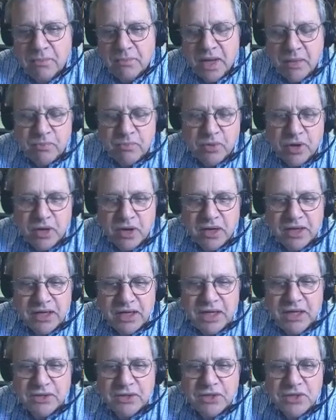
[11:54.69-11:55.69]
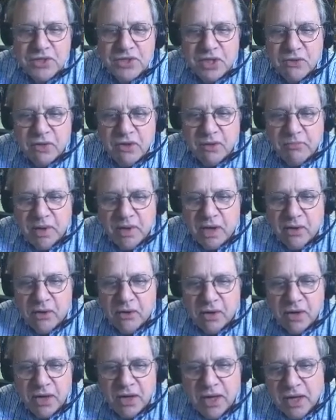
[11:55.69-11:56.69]
byproduct heat to generate
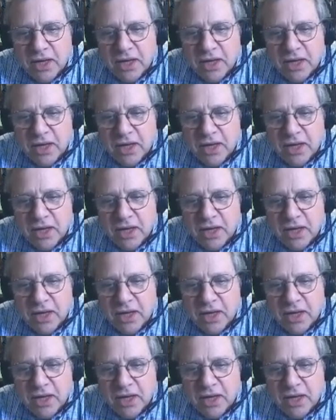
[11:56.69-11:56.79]
power